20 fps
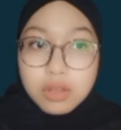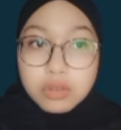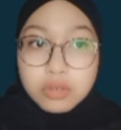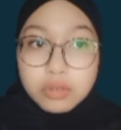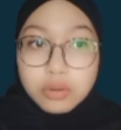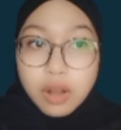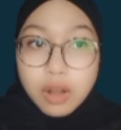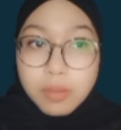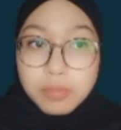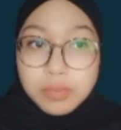
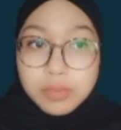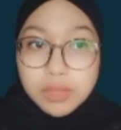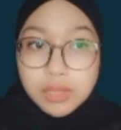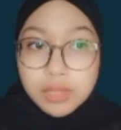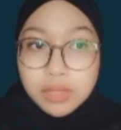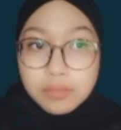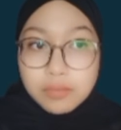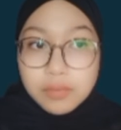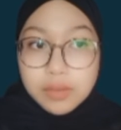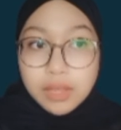drop
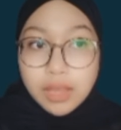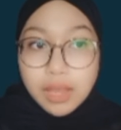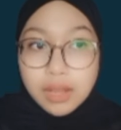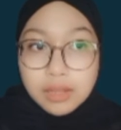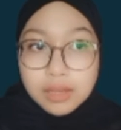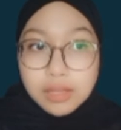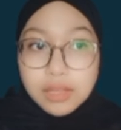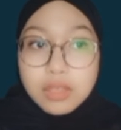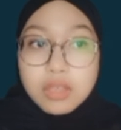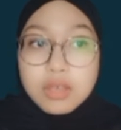
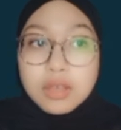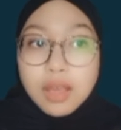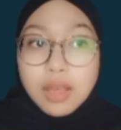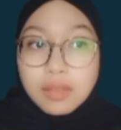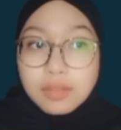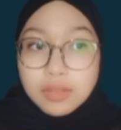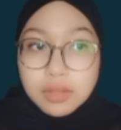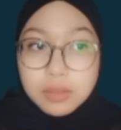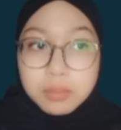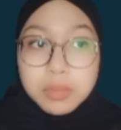significantly,
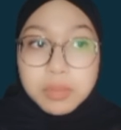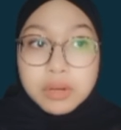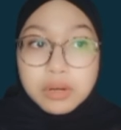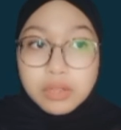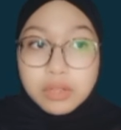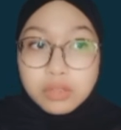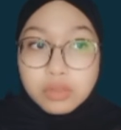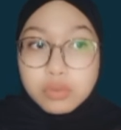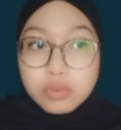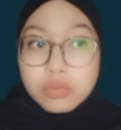customer
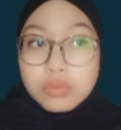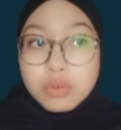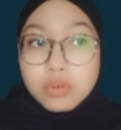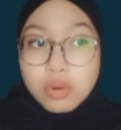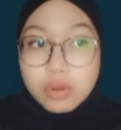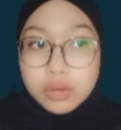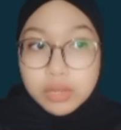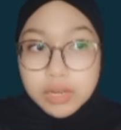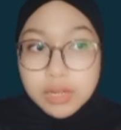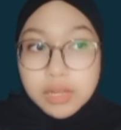reduce
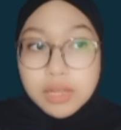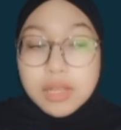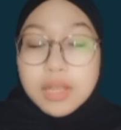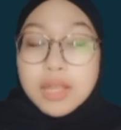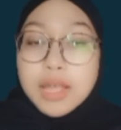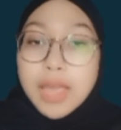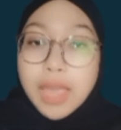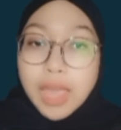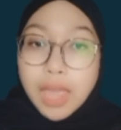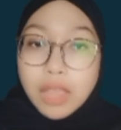order,
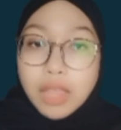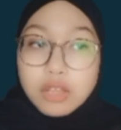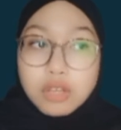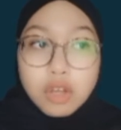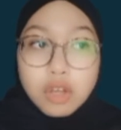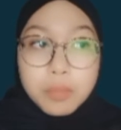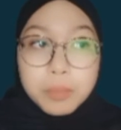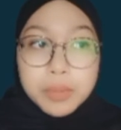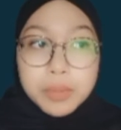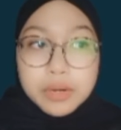and
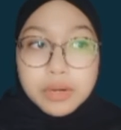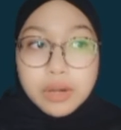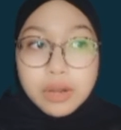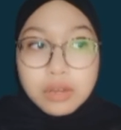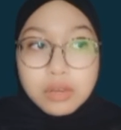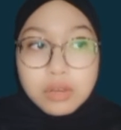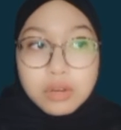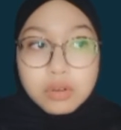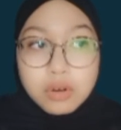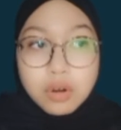corporate
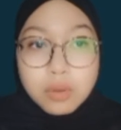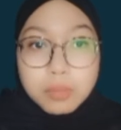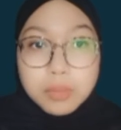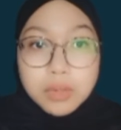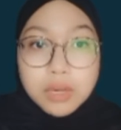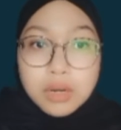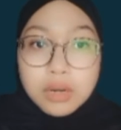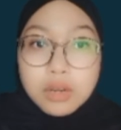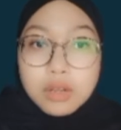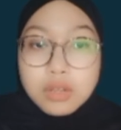robber